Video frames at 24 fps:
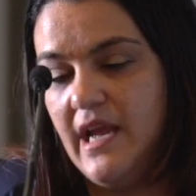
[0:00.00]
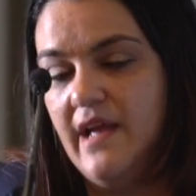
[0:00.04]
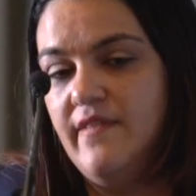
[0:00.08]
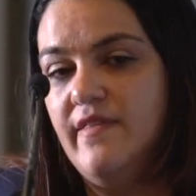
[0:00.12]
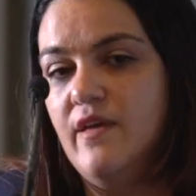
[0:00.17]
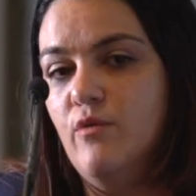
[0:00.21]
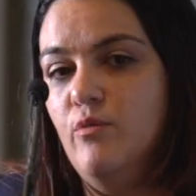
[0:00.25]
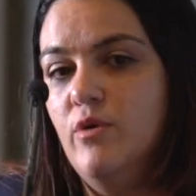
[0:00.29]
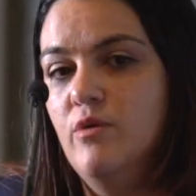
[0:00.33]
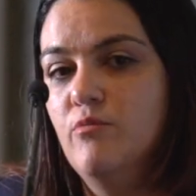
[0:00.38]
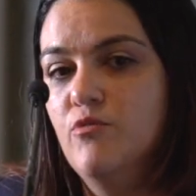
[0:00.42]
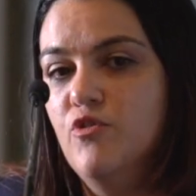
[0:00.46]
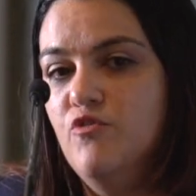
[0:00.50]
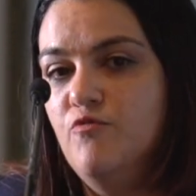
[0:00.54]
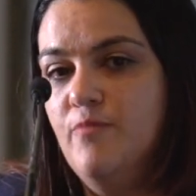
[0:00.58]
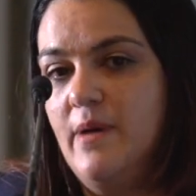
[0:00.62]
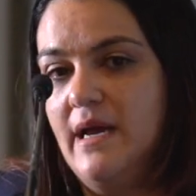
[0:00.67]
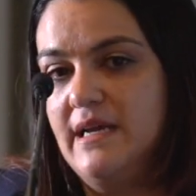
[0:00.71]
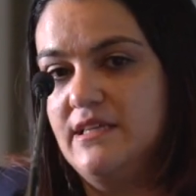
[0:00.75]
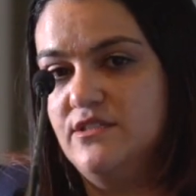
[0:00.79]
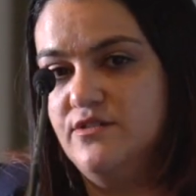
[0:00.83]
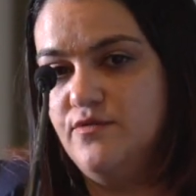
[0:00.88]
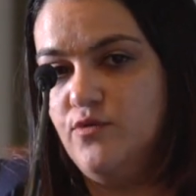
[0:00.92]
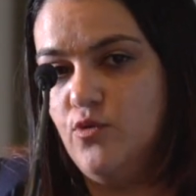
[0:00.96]
and then we move
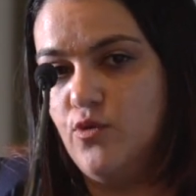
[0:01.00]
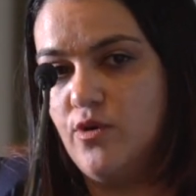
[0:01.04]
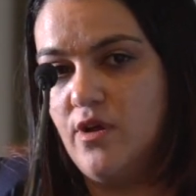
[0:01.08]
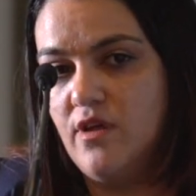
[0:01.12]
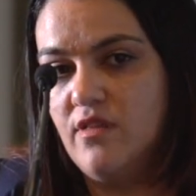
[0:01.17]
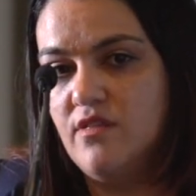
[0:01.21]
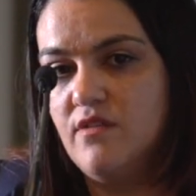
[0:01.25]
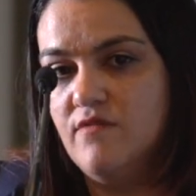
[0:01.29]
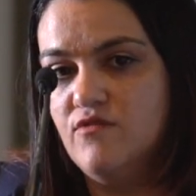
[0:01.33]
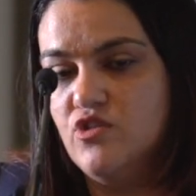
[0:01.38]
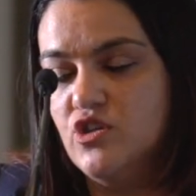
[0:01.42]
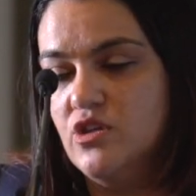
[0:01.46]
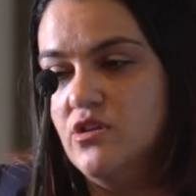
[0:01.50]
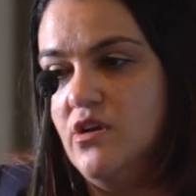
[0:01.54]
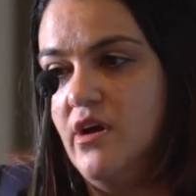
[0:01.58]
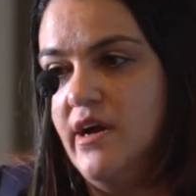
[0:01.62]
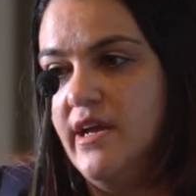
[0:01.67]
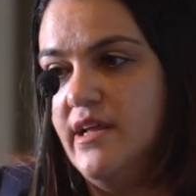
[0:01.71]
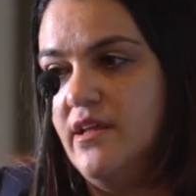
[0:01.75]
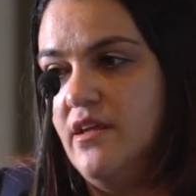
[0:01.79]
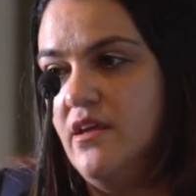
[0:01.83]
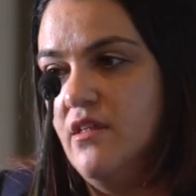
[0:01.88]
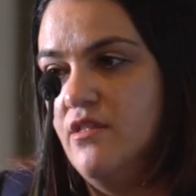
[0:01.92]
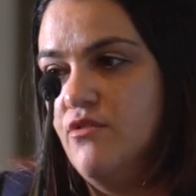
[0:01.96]
back to 14th of July
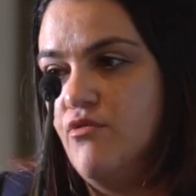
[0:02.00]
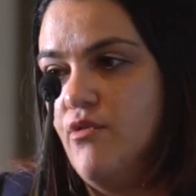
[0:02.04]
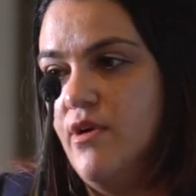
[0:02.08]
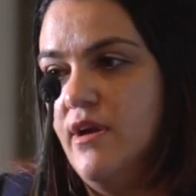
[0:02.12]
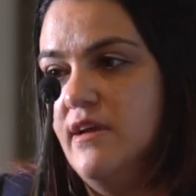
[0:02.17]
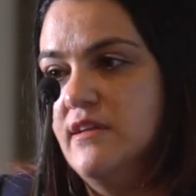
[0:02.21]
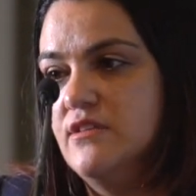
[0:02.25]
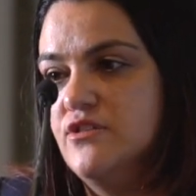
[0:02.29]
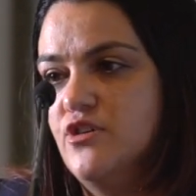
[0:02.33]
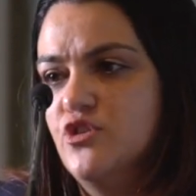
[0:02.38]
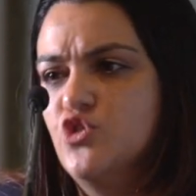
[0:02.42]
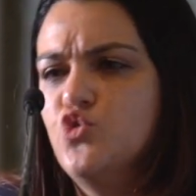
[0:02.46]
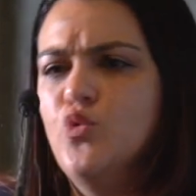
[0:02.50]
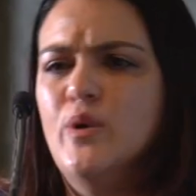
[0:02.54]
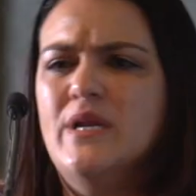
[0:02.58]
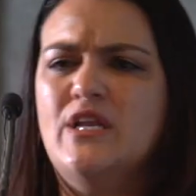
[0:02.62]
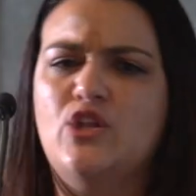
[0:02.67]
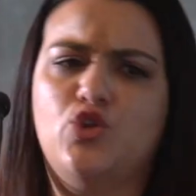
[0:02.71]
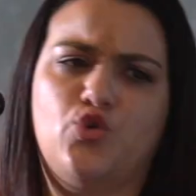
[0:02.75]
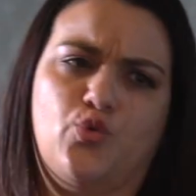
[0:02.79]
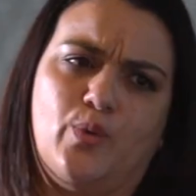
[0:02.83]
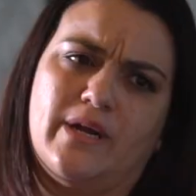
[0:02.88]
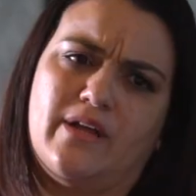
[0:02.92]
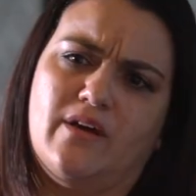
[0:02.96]
in year 3. So
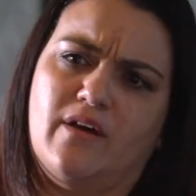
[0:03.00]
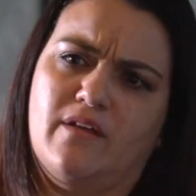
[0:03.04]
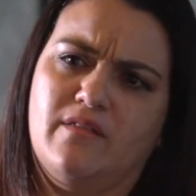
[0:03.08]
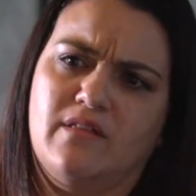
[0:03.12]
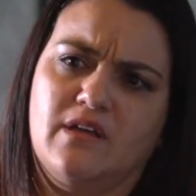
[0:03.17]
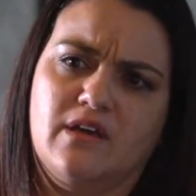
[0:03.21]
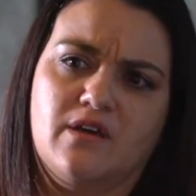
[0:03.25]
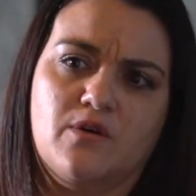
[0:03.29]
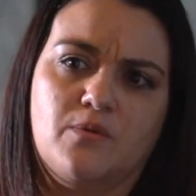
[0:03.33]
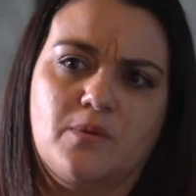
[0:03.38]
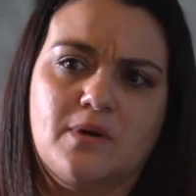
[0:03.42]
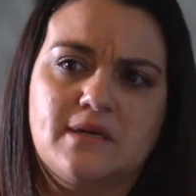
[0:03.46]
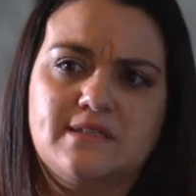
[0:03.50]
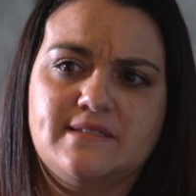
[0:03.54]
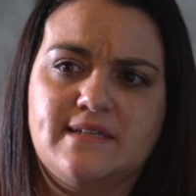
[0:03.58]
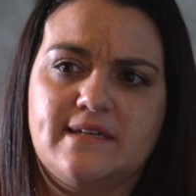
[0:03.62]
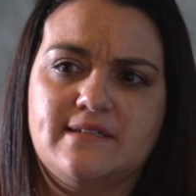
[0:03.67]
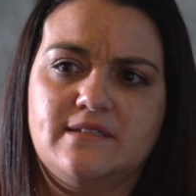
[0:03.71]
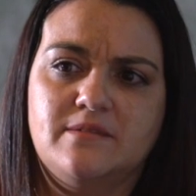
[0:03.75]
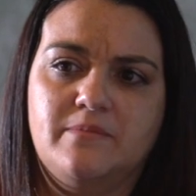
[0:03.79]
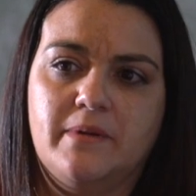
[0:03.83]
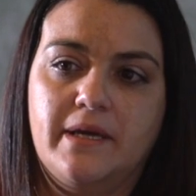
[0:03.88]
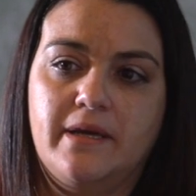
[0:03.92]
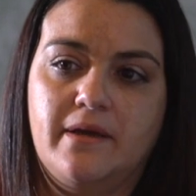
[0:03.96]
2020, I think it works
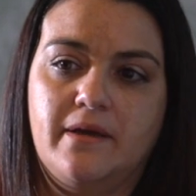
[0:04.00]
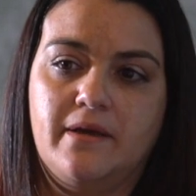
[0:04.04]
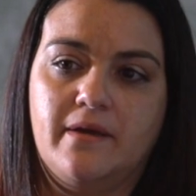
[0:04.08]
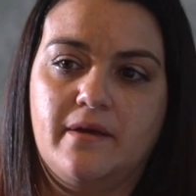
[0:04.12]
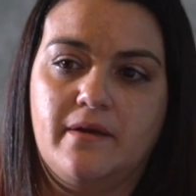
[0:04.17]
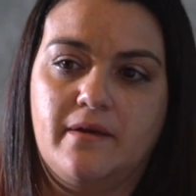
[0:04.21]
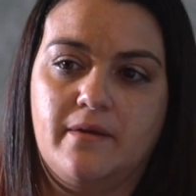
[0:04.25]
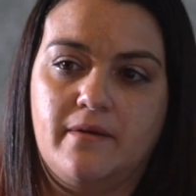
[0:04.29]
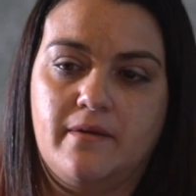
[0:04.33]
out to be.